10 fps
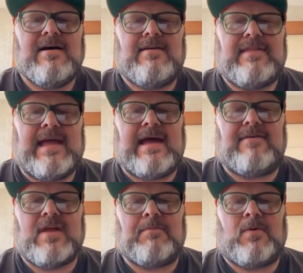they have
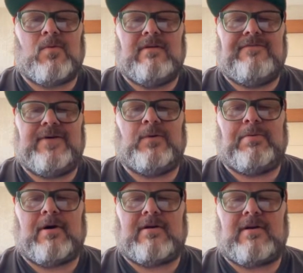number 1 Phil
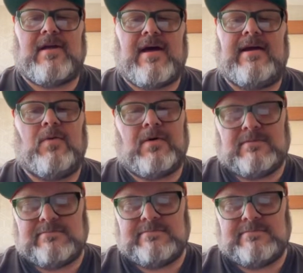Parker at Iowa.